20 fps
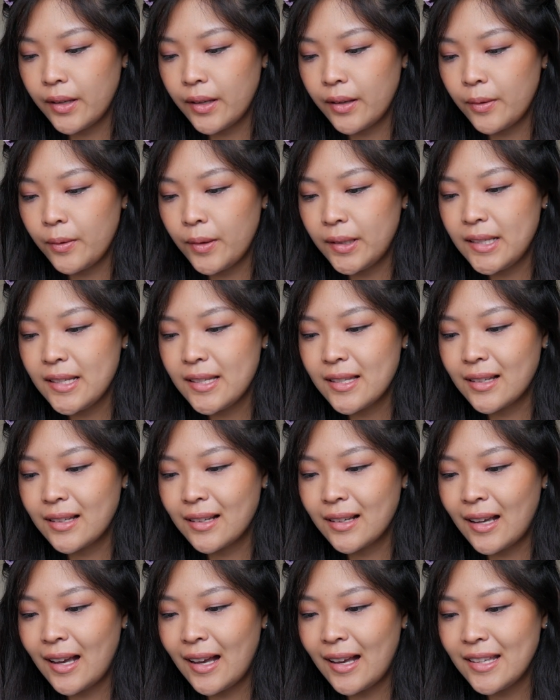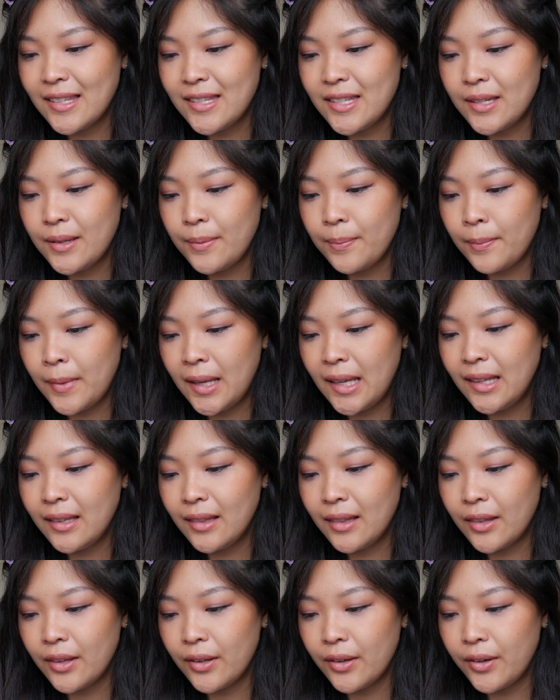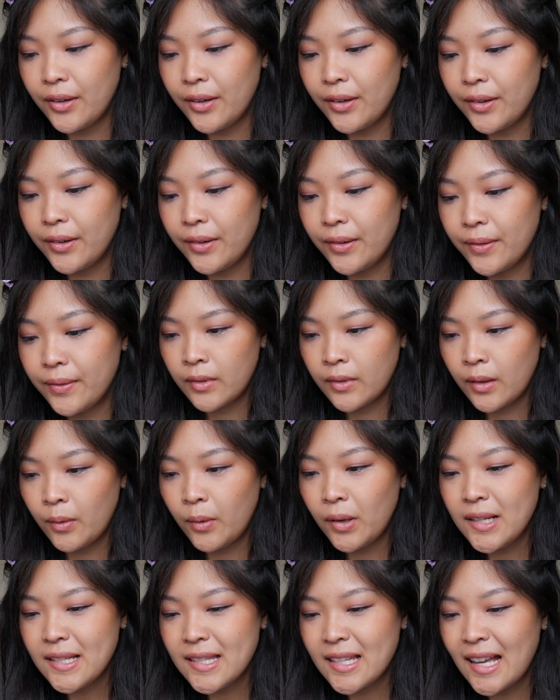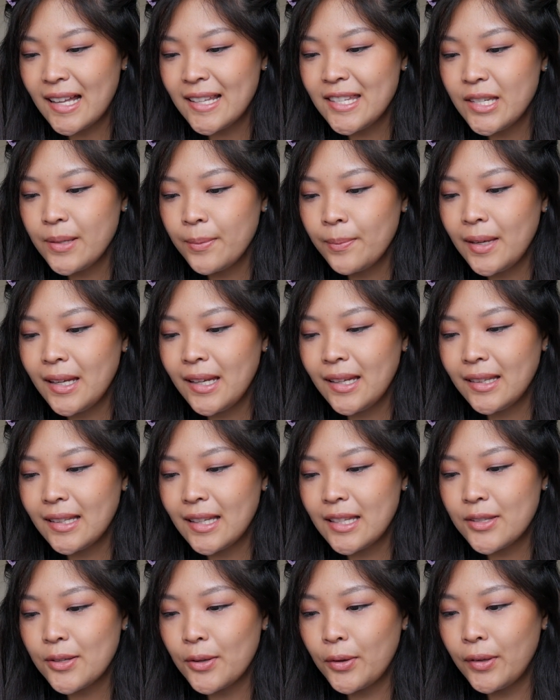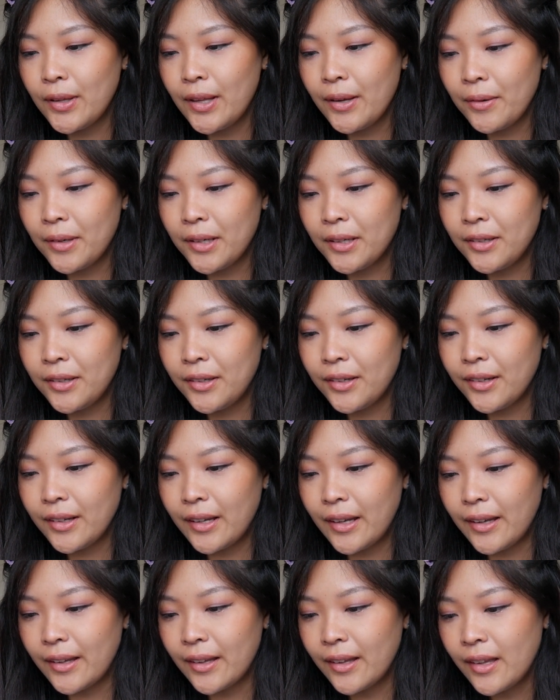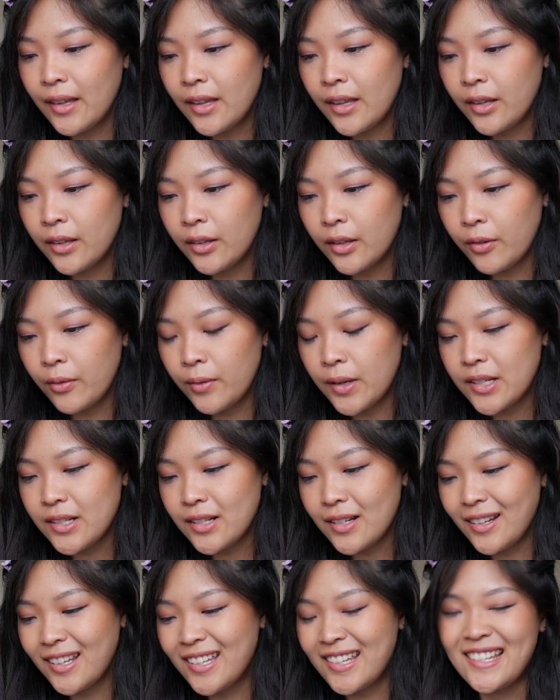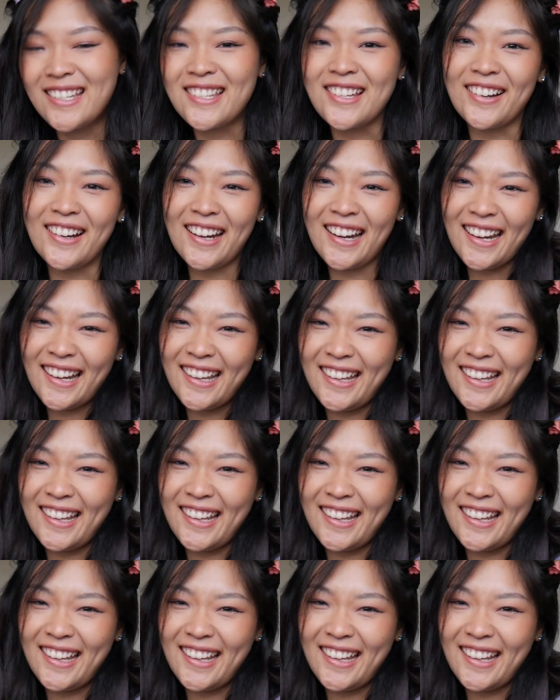What does kaachi mean, though? What does kaachi mean? That's all I want to know. Okay, sorry.